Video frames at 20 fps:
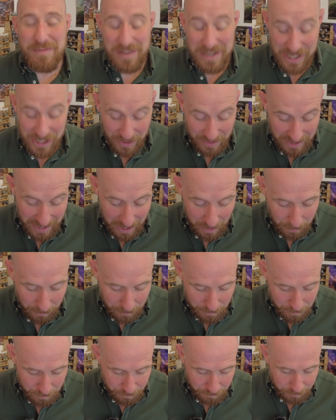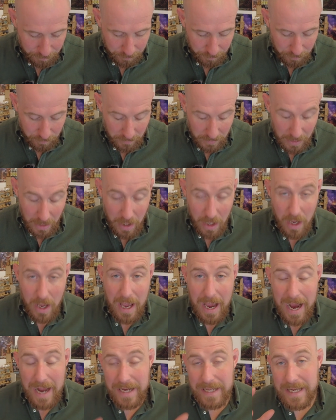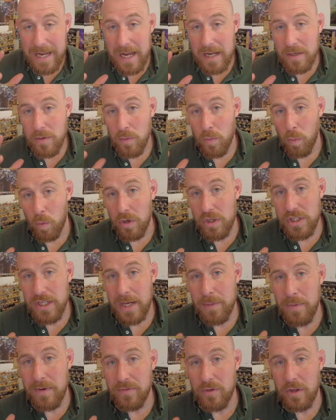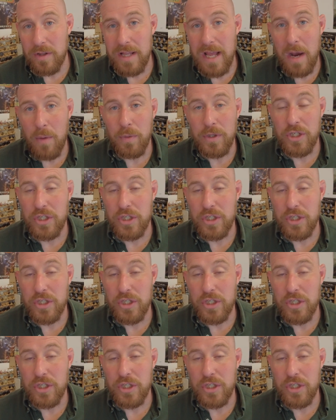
video now. And again, once again we've done that, we're